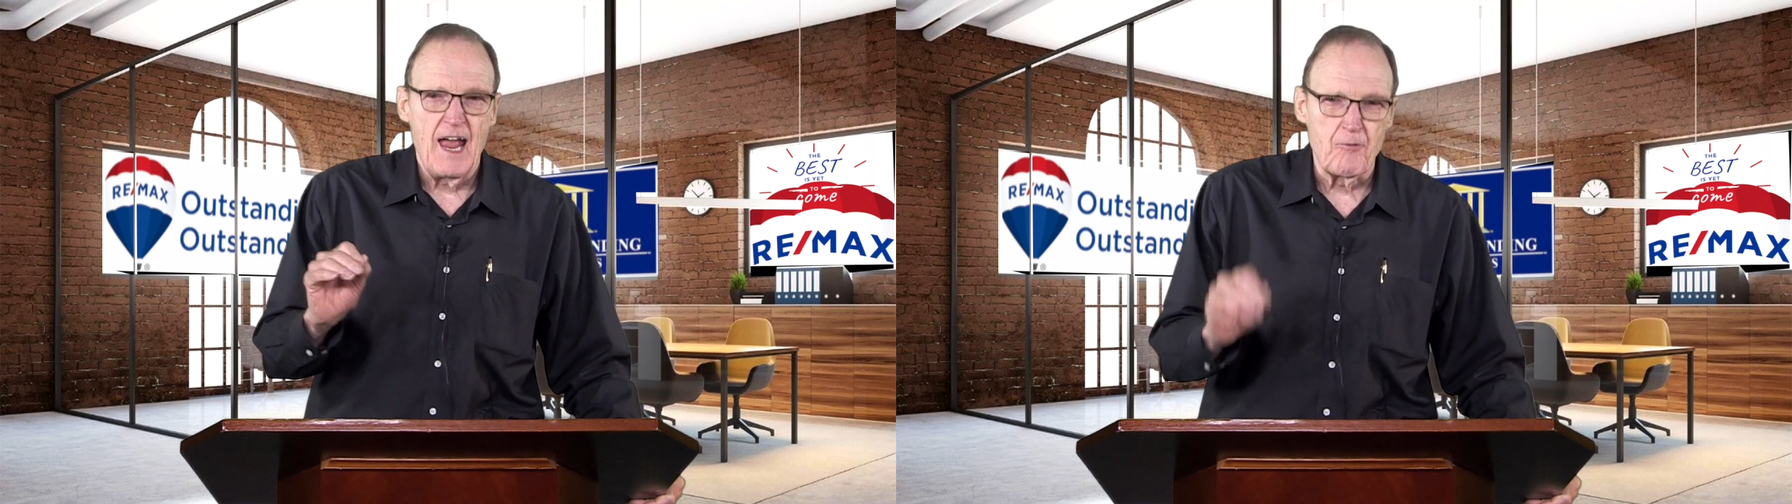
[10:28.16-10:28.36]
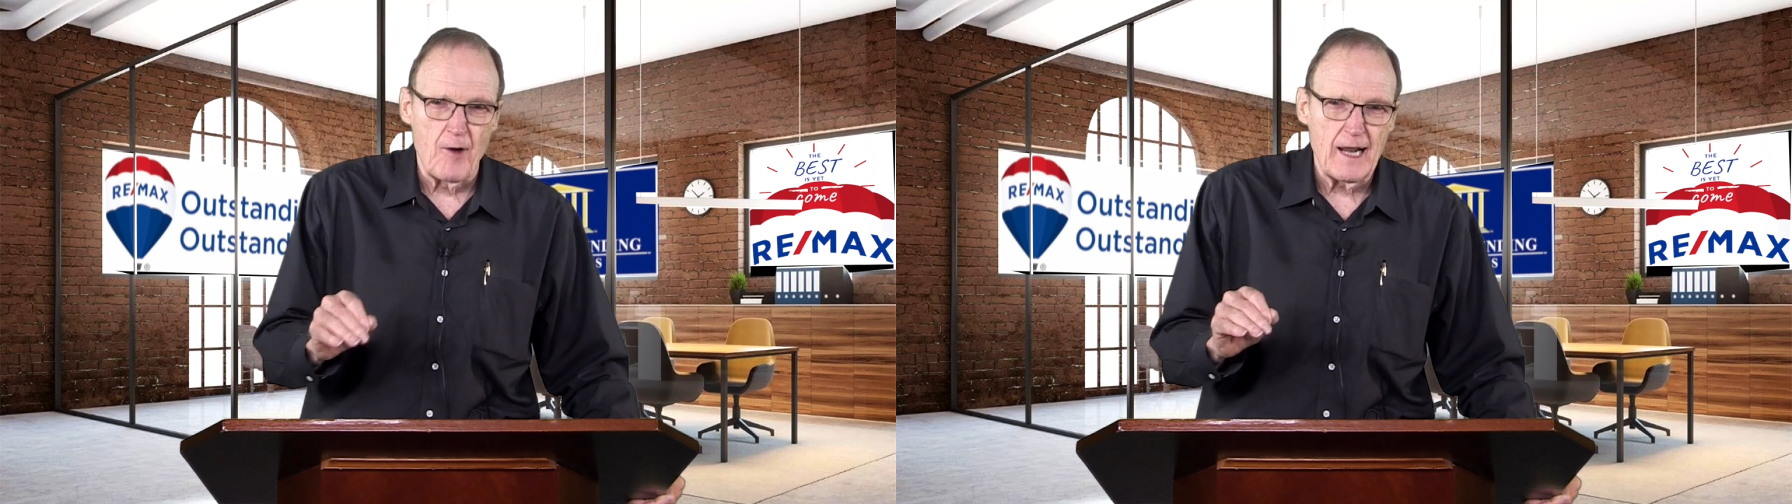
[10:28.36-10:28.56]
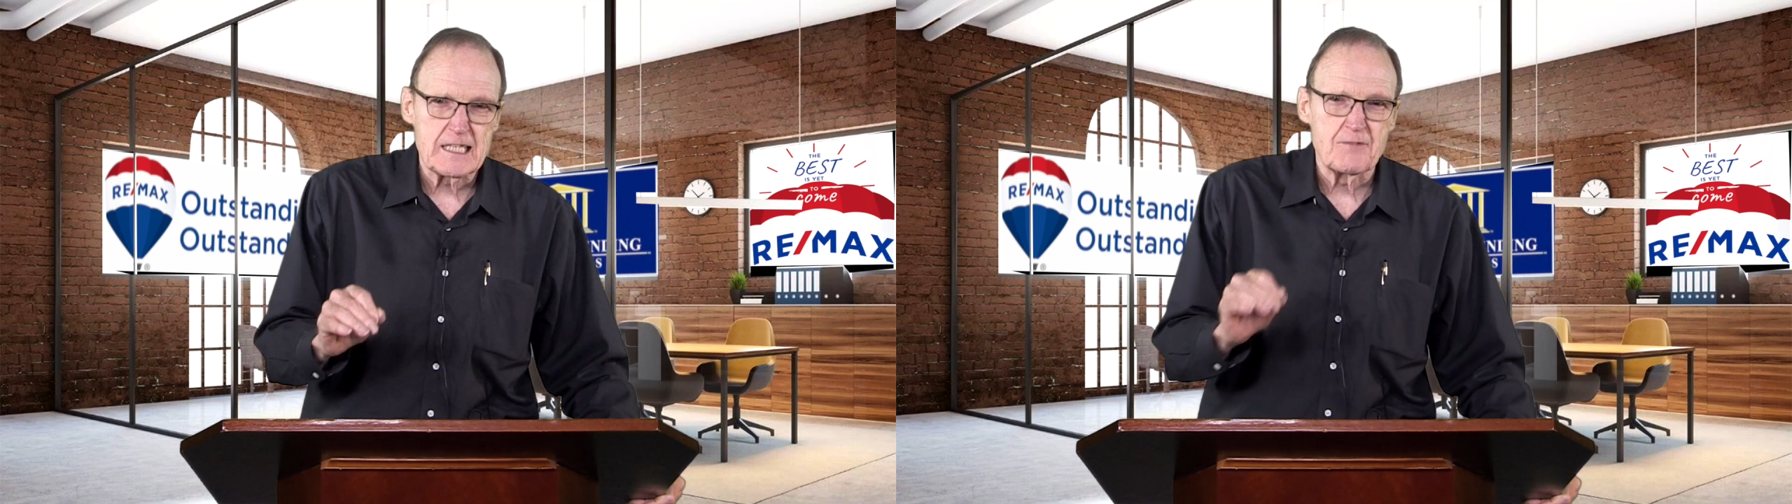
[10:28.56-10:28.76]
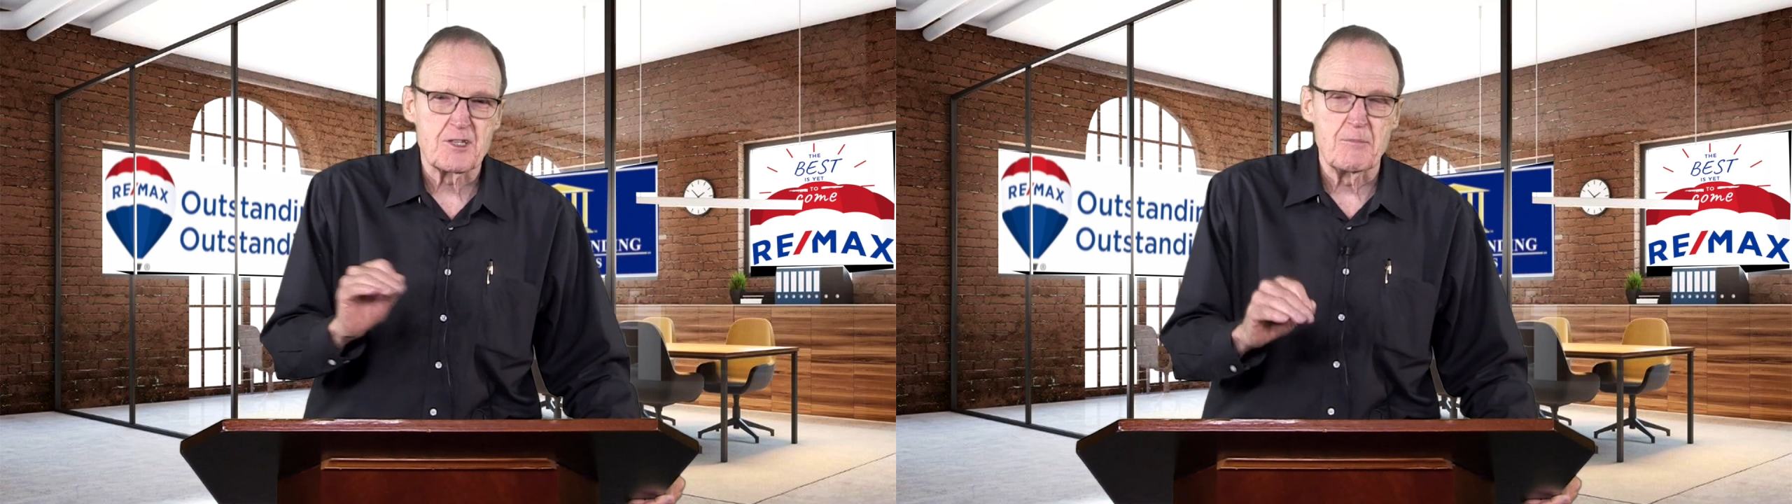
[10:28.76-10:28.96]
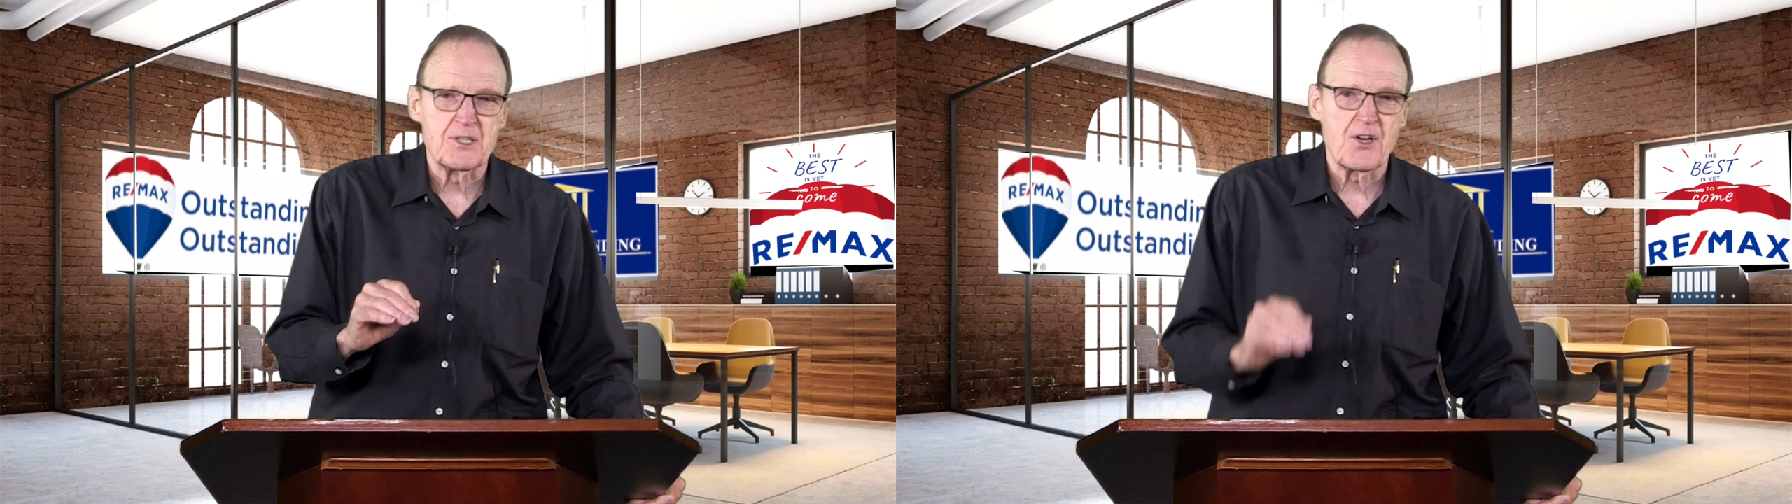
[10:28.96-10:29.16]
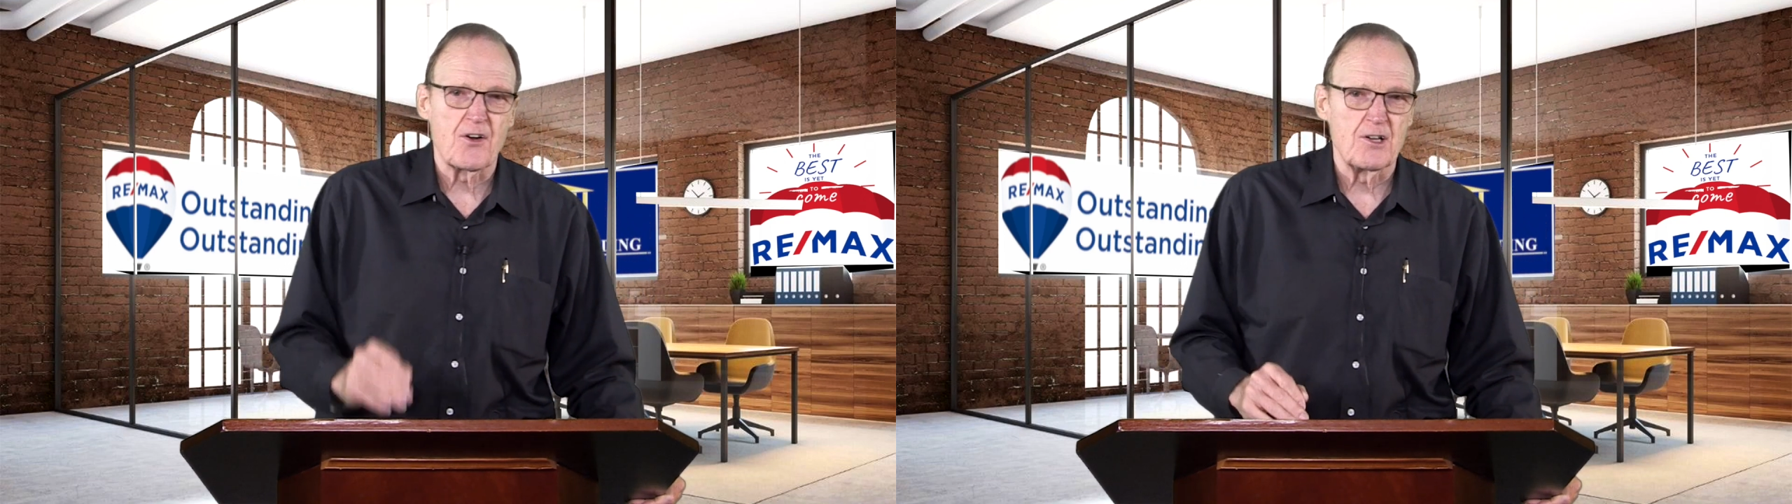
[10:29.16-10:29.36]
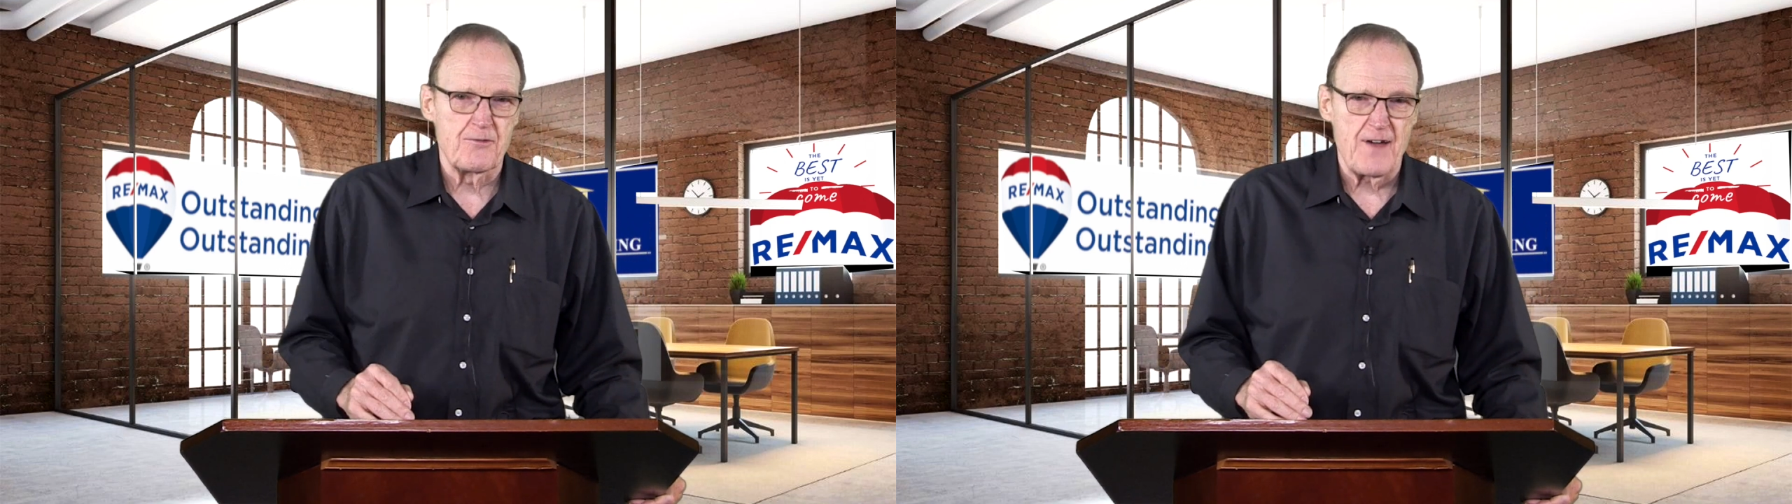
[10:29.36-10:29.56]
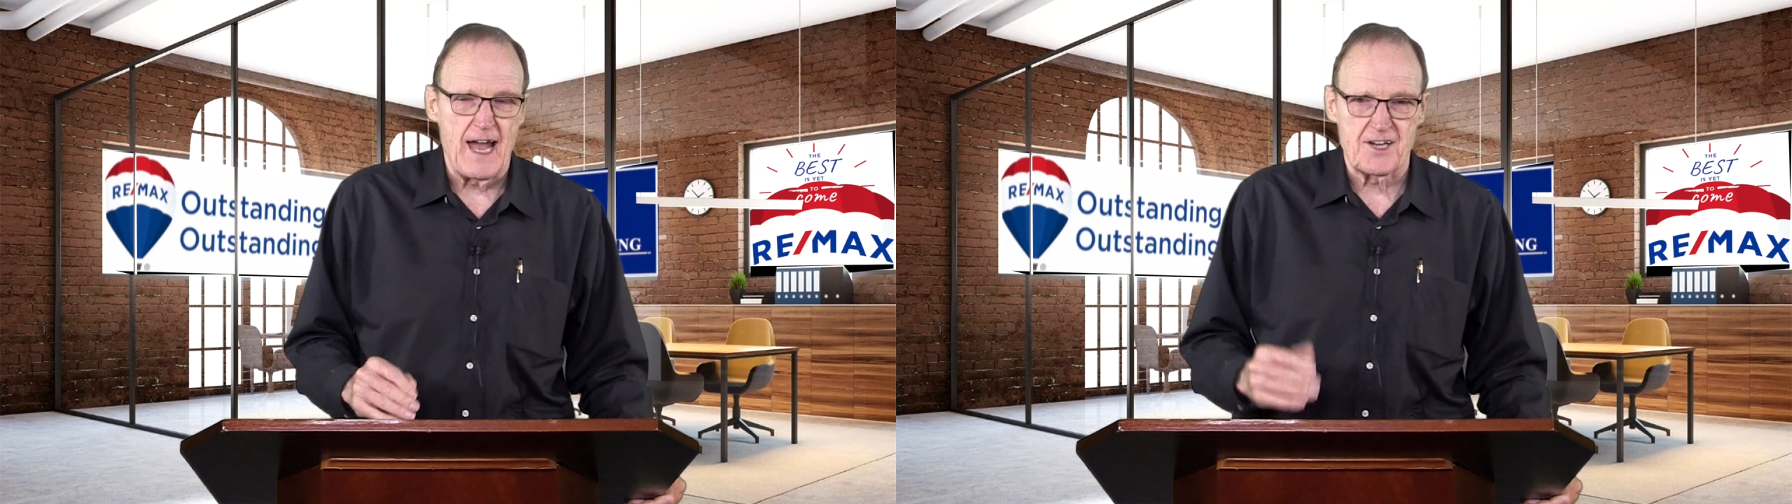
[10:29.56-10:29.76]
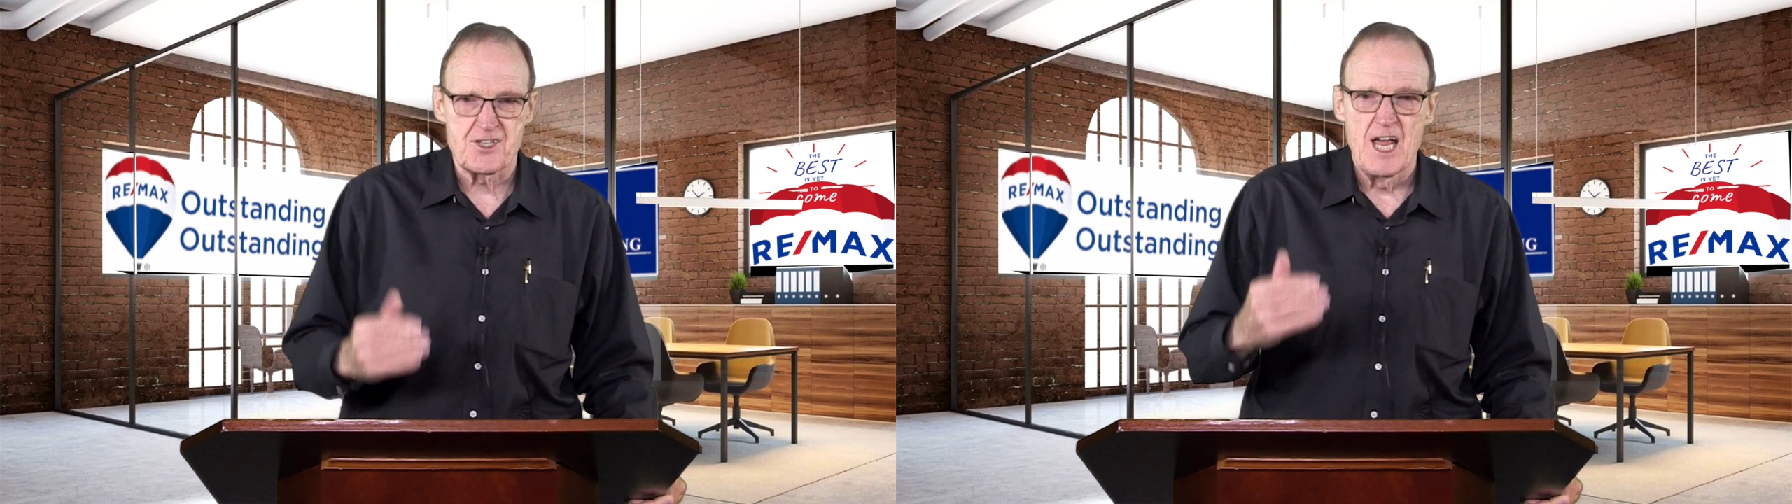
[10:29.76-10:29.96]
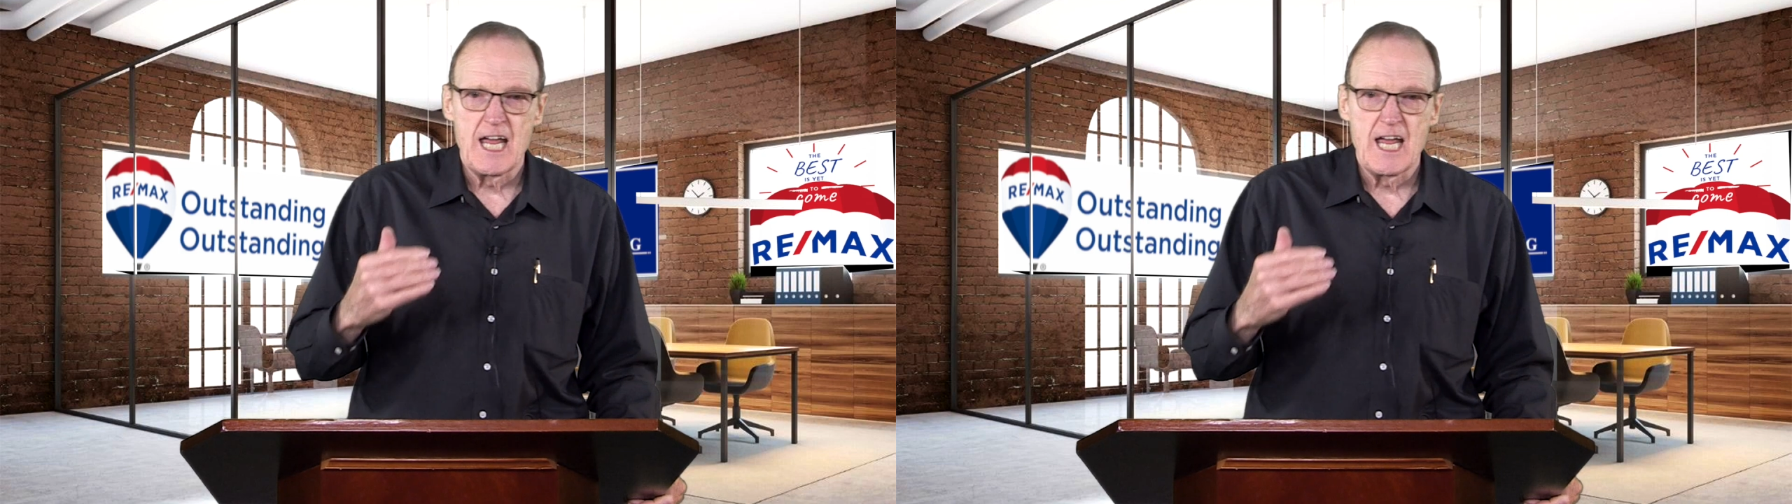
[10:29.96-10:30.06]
relative to material facts.